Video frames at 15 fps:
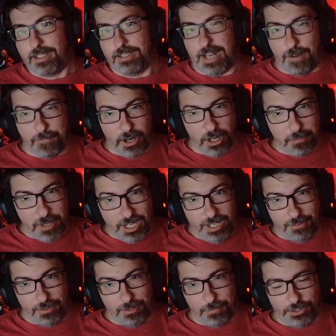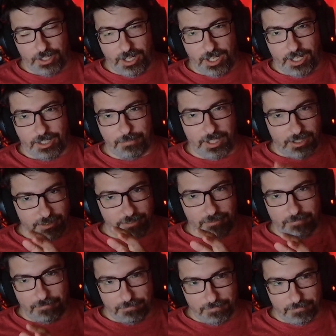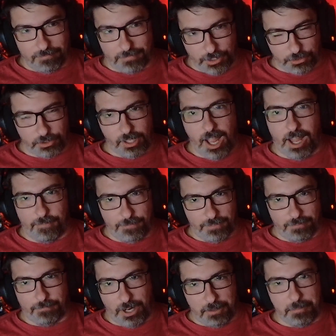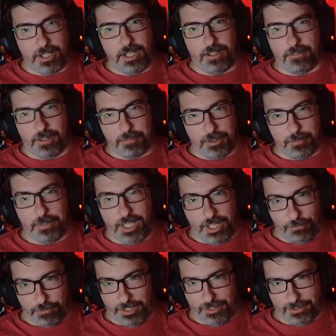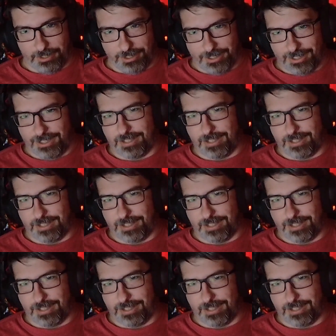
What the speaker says: Not very many of them are dying, but there's not very many of them to begin with.